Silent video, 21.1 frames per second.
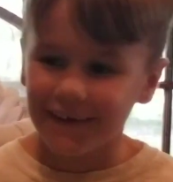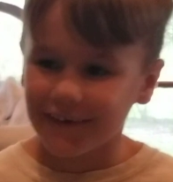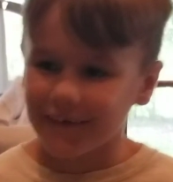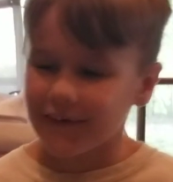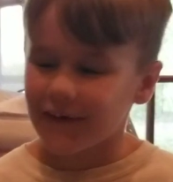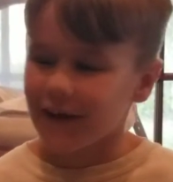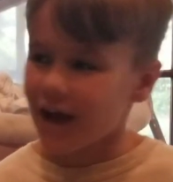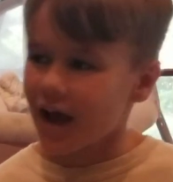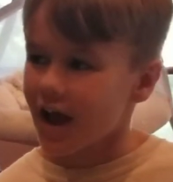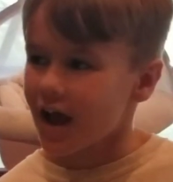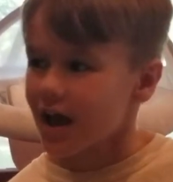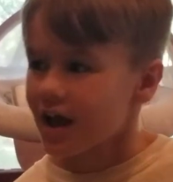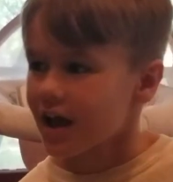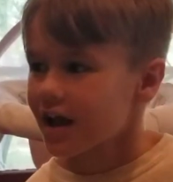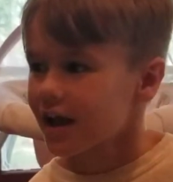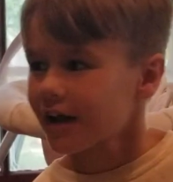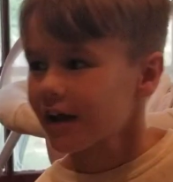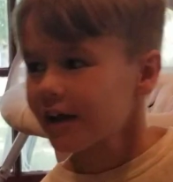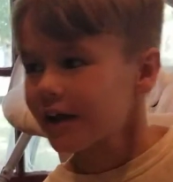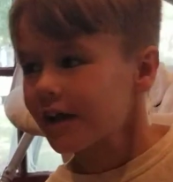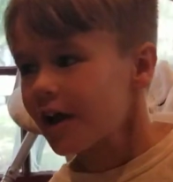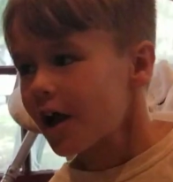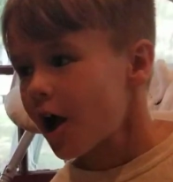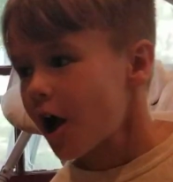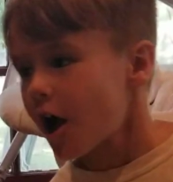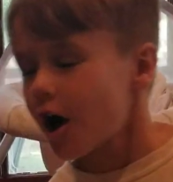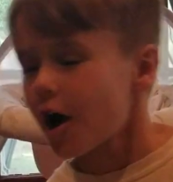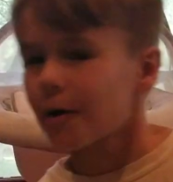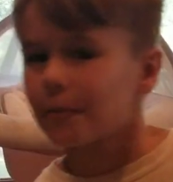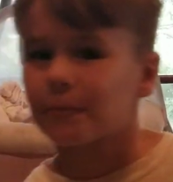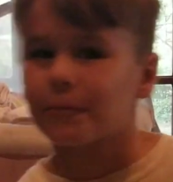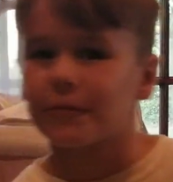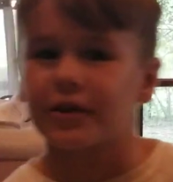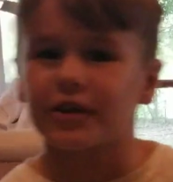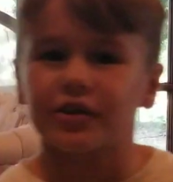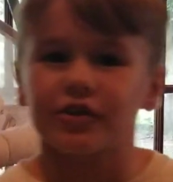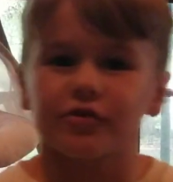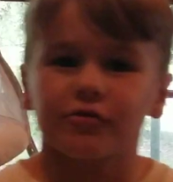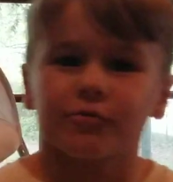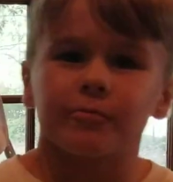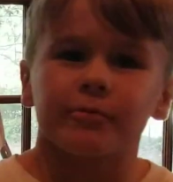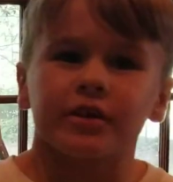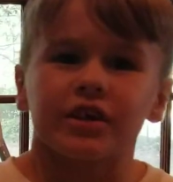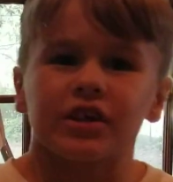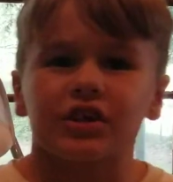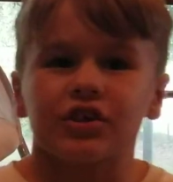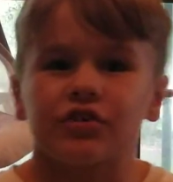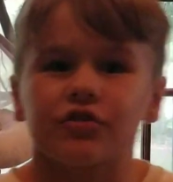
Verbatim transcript: wiggly person. What are your friends? What